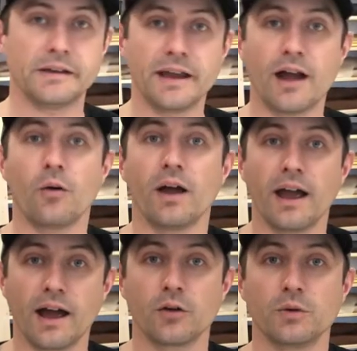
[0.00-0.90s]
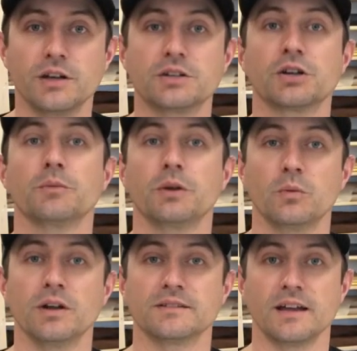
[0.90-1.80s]
Now, how do we determine
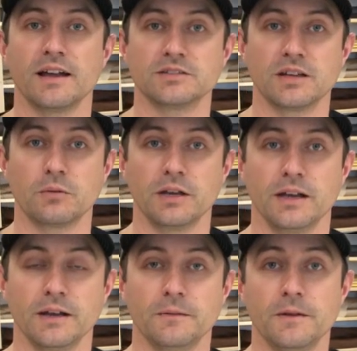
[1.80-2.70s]
what size that we need?